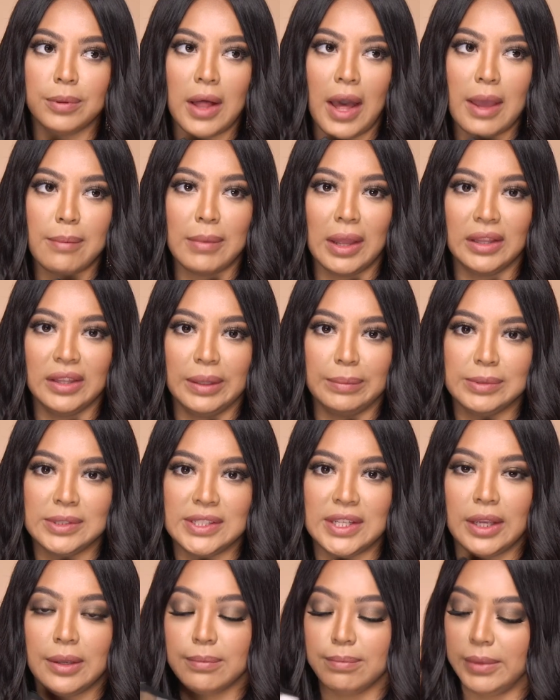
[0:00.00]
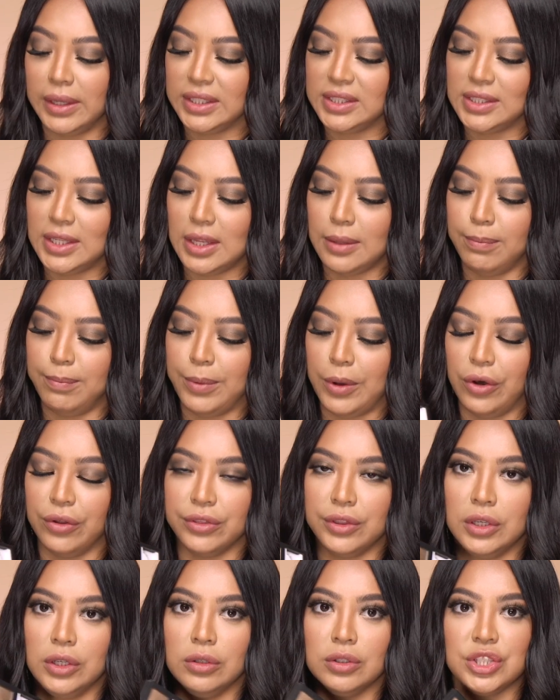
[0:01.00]
to apply my lipstick, mixing
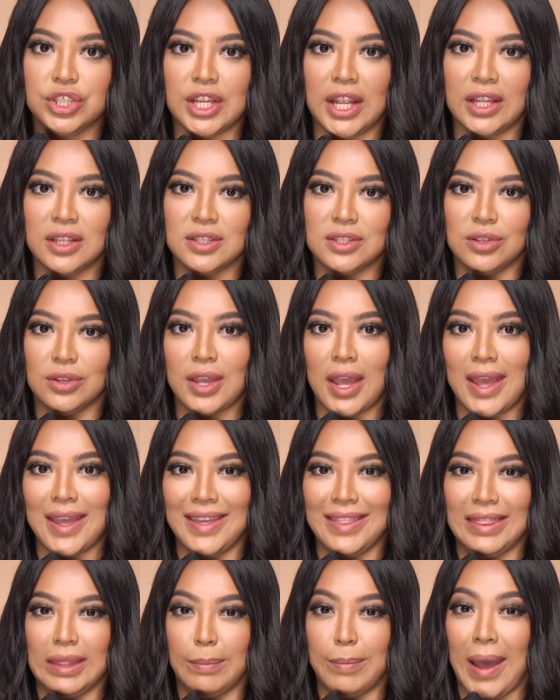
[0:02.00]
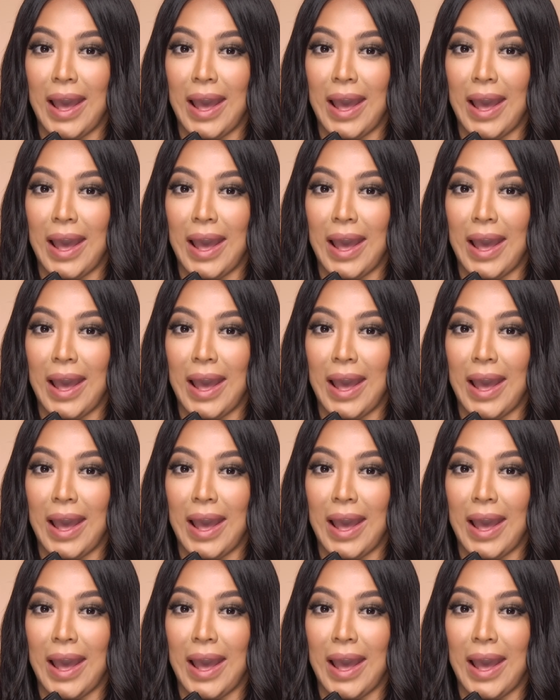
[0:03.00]
both nude shades you get in the